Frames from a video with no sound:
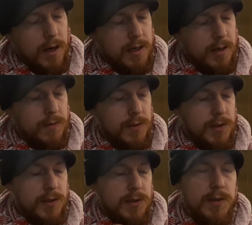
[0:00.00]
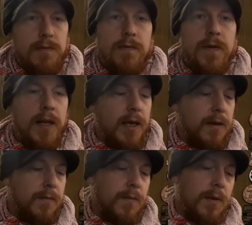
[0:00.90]
did was just fill it
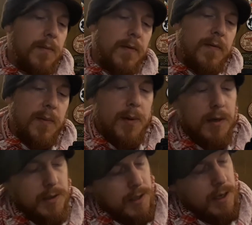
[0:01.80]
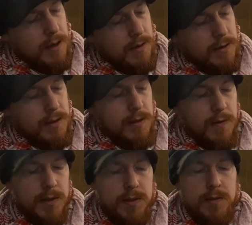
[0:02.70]
in with a bit of epoxy so
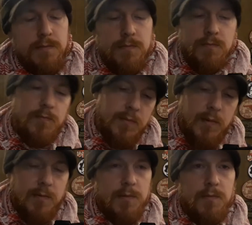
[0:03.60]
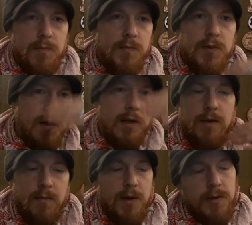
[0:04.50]
it's solid
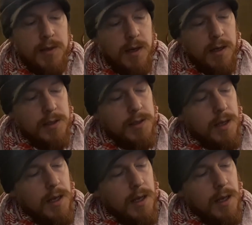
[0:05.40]
on both sides.